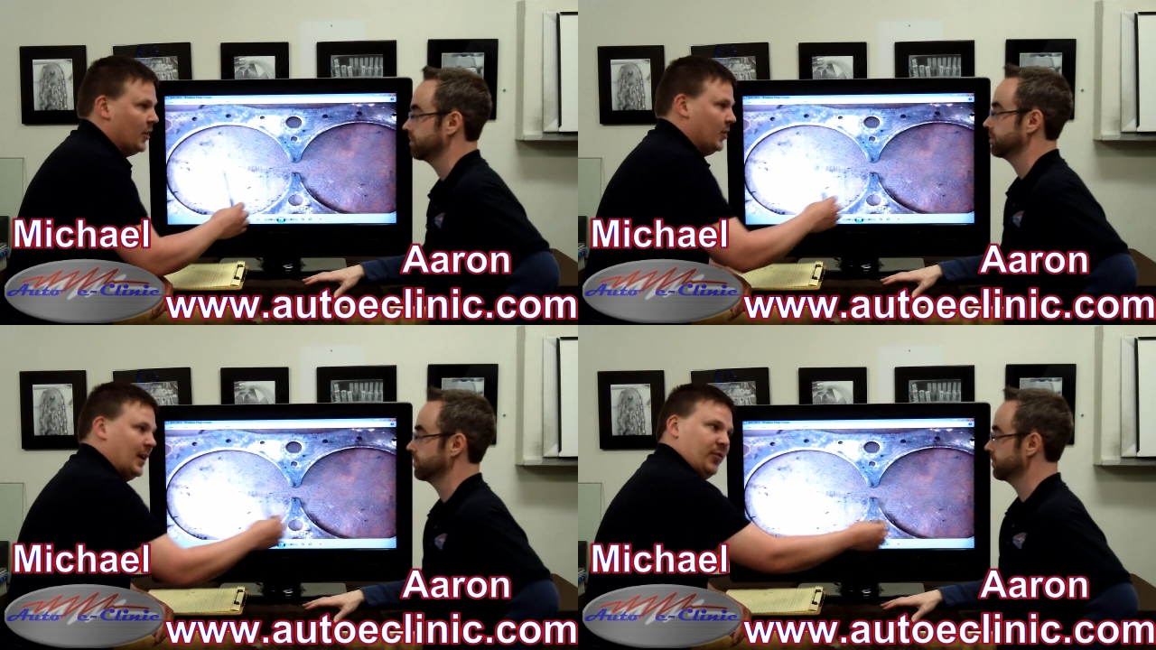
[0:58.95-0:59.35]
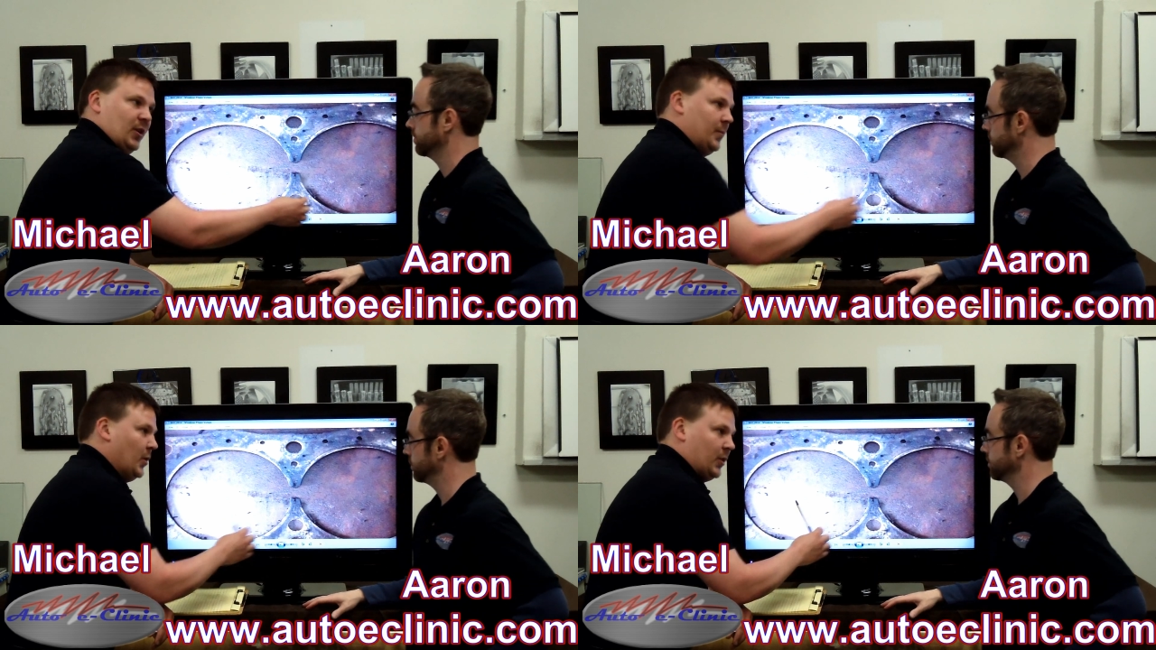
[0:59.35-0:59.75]
Speaker 1: You're never
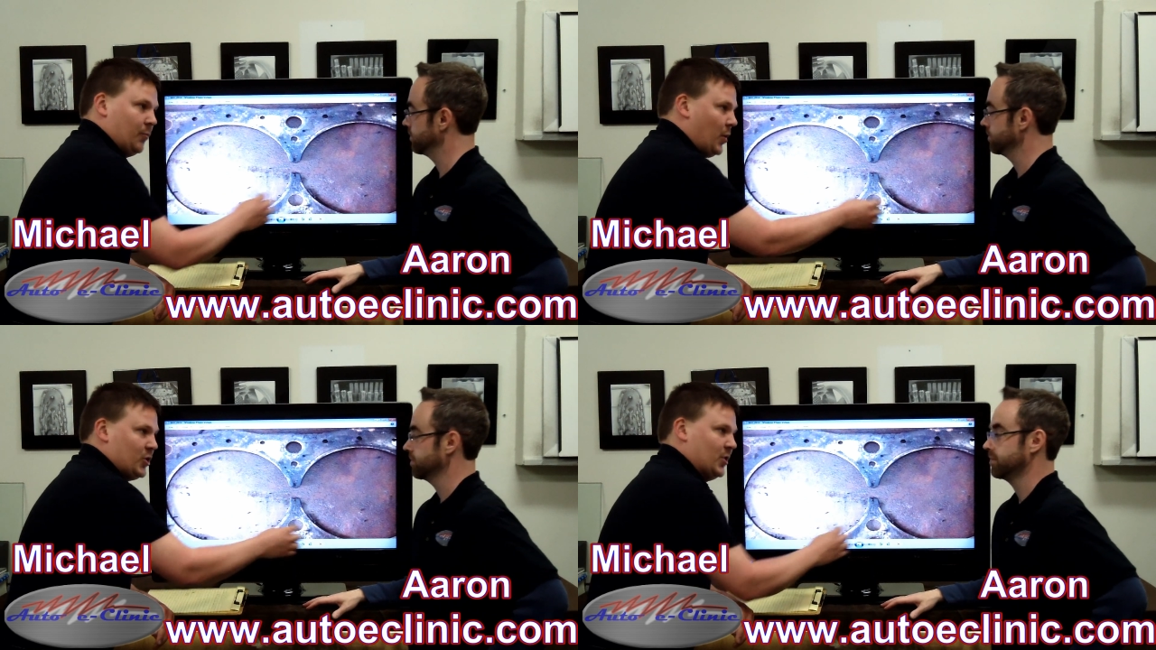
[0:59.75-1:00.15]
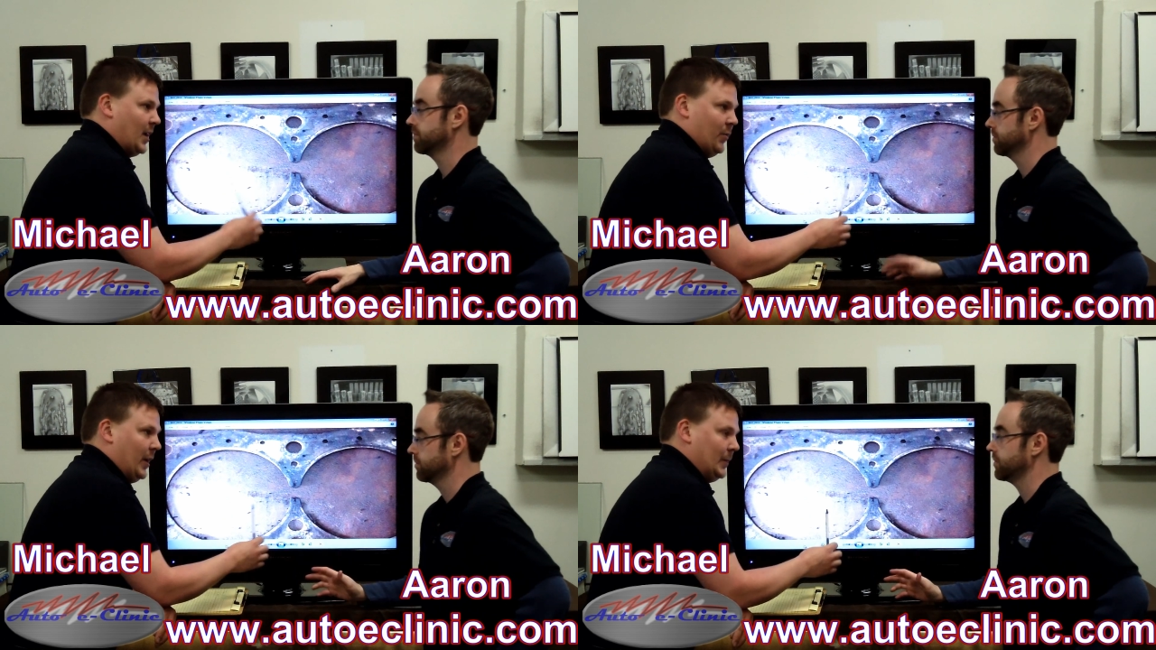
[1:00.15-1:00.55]
going to build compression
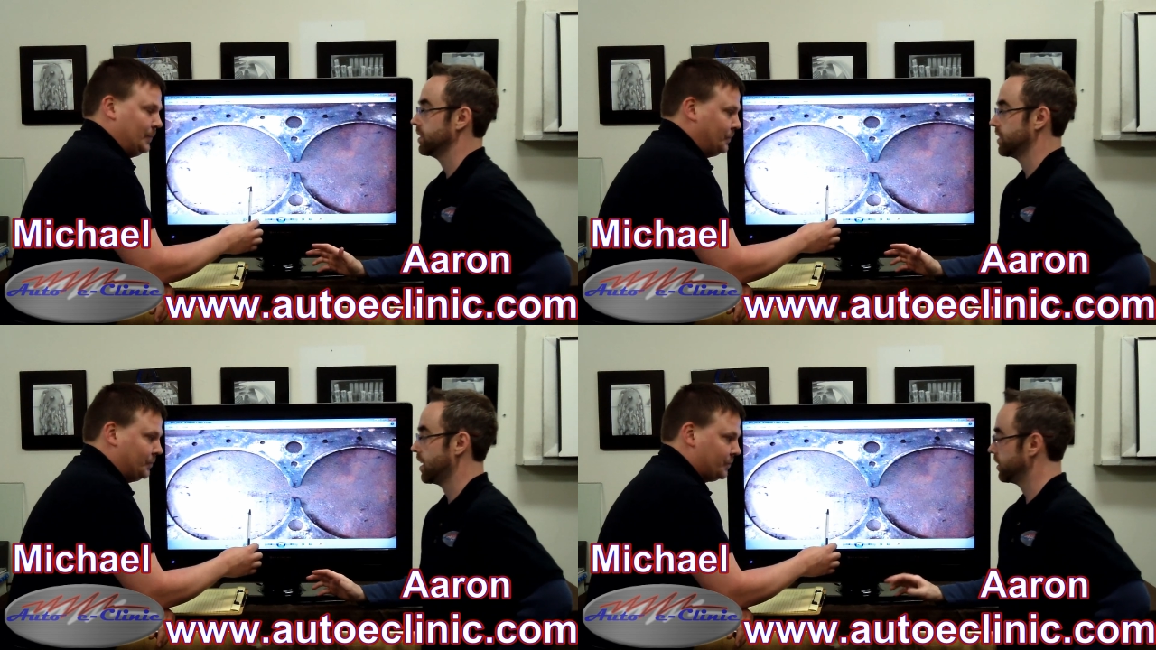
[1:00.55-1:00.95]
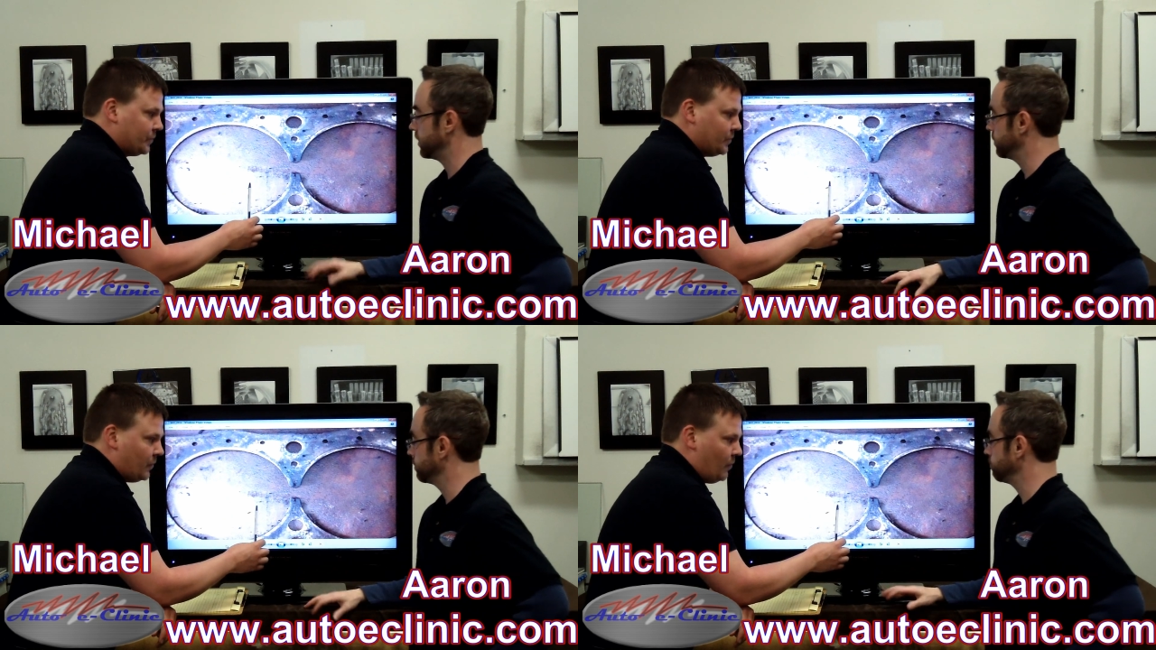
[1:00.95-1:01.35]
that way.
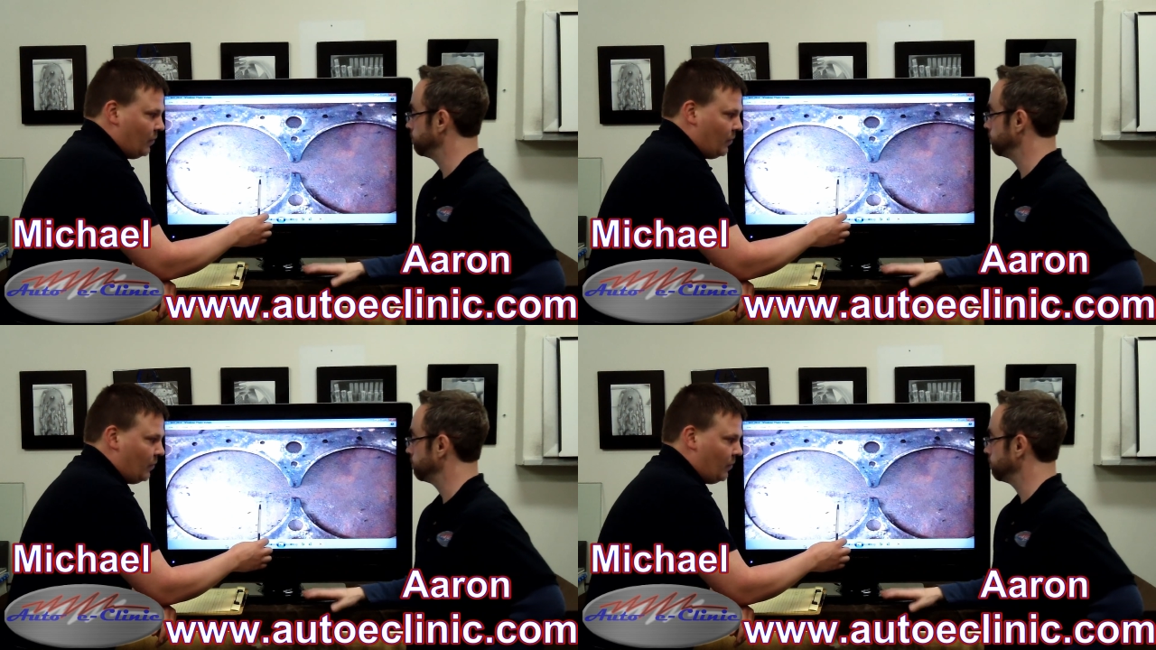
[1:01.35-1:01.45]
Exactly.